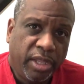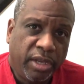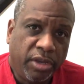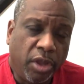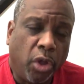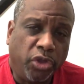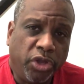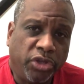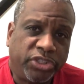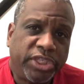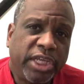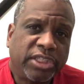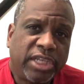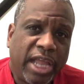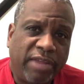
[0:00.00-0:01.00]
no your
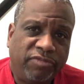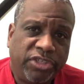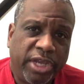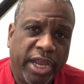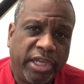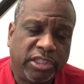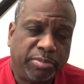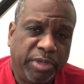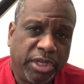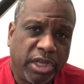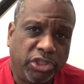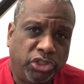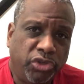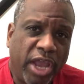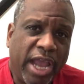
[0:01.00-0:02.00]
sex life changed
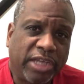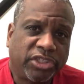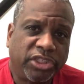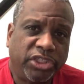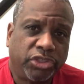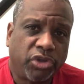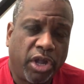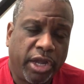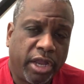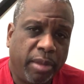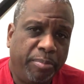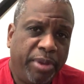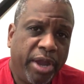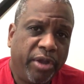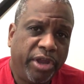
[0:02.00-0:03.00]
because you actually started
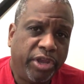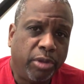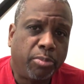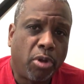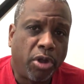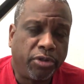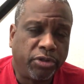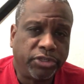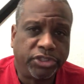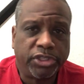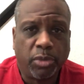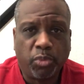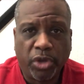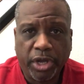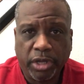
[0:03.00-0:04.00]
comparing your partner to
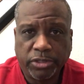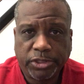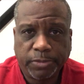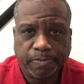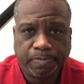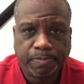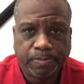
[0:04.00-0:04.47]
someone else